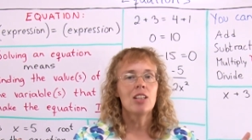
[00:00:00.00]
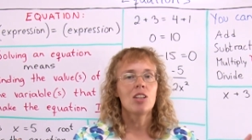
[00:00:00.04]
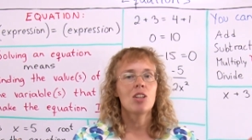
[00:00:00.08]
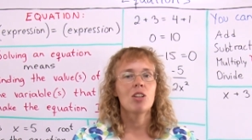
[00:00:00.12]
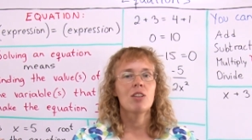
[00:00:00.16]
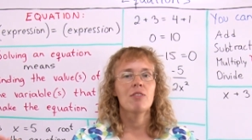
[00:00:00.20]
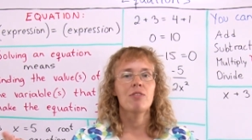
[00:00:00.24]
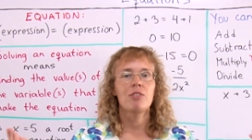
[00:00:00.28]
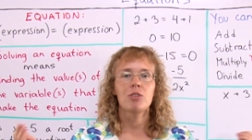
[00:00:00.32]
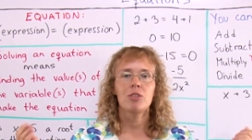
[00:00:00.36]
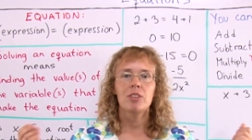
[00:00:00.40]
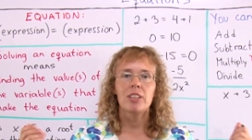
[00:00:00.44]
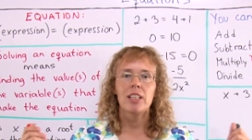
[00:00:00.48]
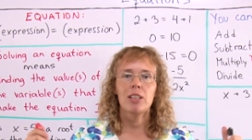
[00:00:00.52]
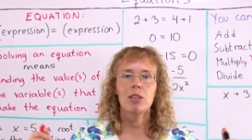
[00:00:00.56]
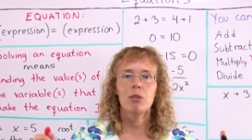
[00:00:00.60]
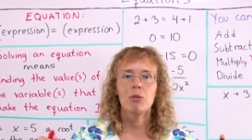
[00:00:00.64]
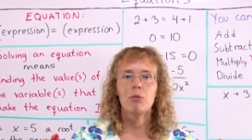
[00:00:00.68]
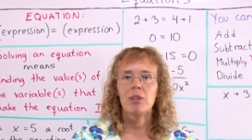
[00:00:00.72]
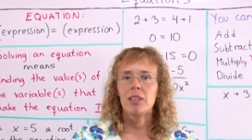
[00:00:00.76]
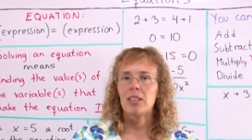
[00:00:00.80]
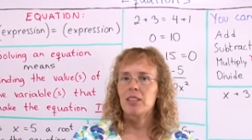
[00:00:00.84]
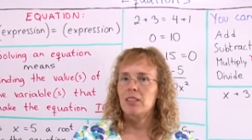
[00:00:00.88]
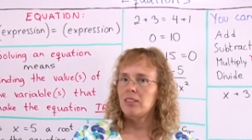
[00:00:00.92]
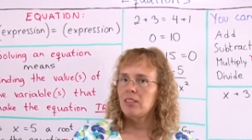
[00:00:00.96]
Or if you take
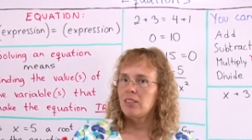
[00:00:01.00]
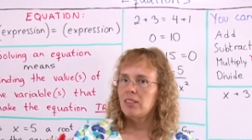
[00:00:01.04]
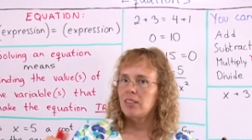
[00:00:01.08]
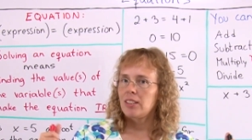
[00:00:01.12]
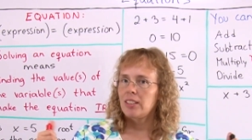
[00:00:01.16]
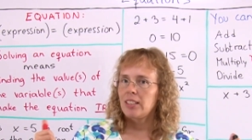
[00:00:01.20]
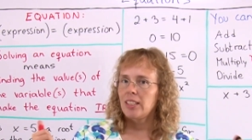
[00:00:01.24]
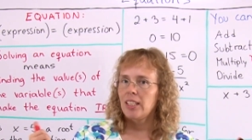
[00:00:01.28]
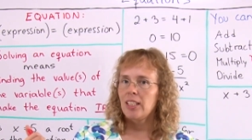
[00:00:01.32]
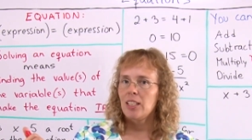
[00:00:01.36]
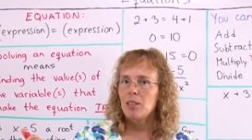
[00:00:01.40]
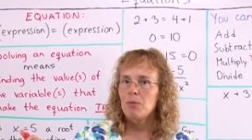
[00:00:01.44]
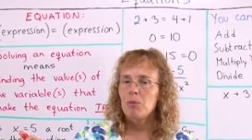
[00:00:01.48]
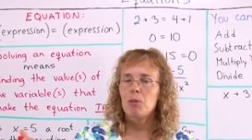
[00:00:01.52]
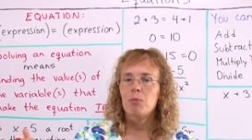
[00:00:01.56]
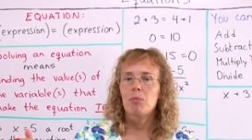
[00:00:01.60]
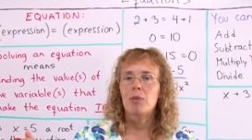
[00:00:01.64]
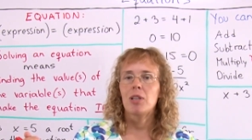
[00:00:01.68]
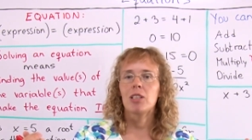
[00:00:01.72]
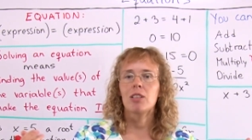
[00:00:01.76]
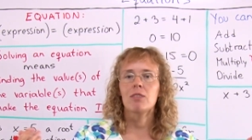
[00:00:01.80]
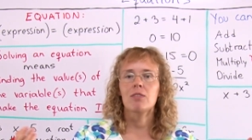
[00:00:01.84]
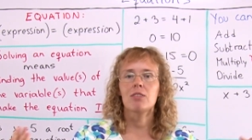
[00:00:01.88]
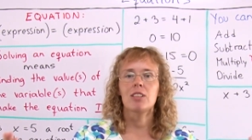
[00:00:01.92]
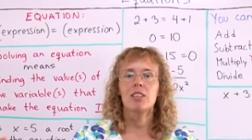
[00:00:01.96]
away the same
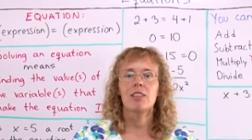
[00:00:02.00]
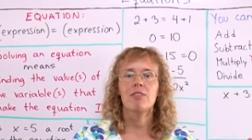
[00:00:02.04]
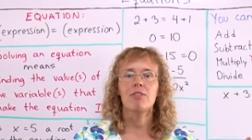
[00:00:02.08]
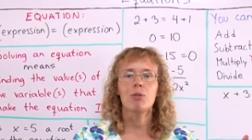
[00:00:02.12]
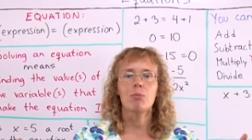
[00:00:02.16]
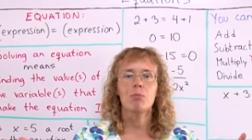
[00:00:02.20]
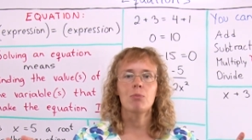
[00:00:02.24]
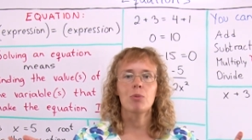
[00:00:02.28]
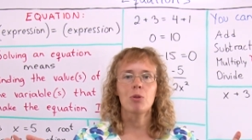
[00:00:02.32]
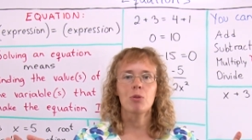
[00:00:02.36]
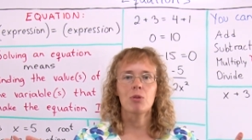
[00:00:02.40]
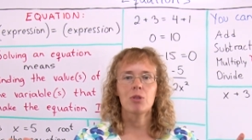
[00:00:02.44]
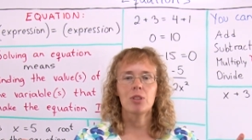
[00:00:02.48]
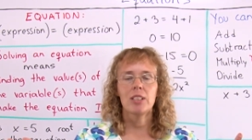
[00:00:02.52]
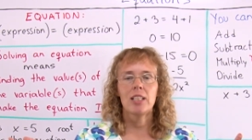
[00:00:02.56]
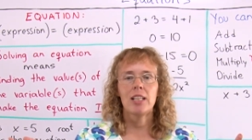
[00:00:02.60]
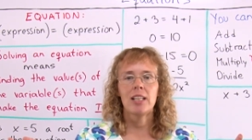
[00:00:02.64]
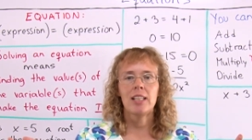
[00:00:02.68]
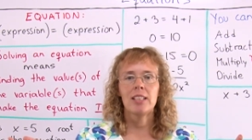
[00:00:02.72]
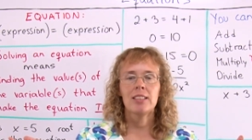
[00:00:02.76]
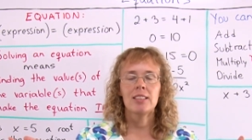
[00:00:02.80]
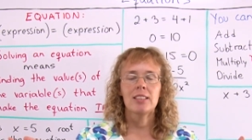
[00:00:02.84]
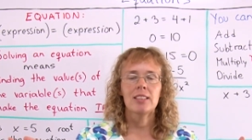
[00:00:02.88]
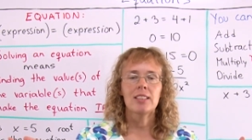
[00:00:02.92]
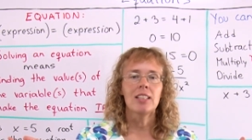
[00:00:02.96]
amount of stuff from both
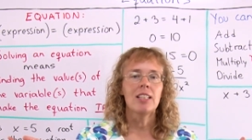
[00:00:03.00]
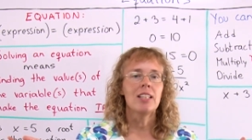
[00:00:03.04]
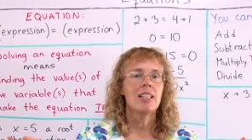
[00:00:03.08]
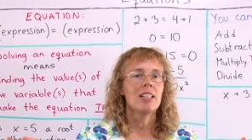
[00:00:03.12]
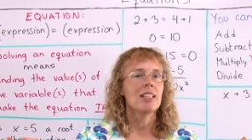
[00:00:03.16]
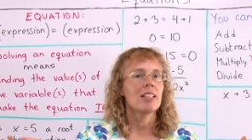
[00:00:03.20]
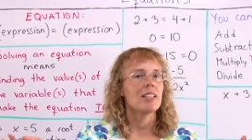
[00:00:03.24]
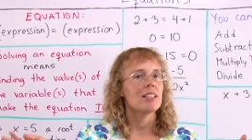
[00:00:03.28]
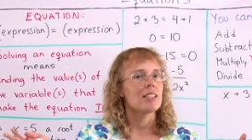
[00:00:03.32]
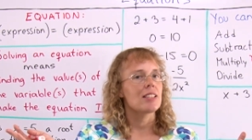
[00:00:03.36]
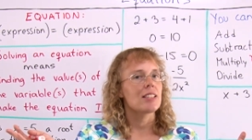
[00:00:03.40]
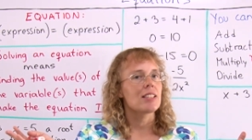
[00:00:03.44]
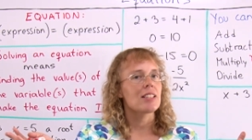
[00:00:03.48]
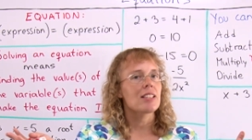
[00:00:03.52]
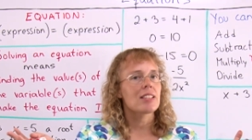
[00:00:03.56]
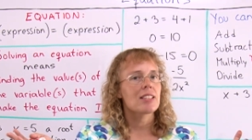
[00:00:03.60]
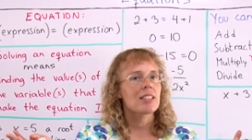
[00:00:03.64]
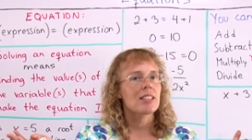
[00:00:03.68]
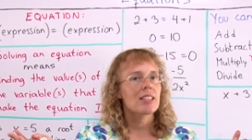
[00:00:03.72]
sides, it still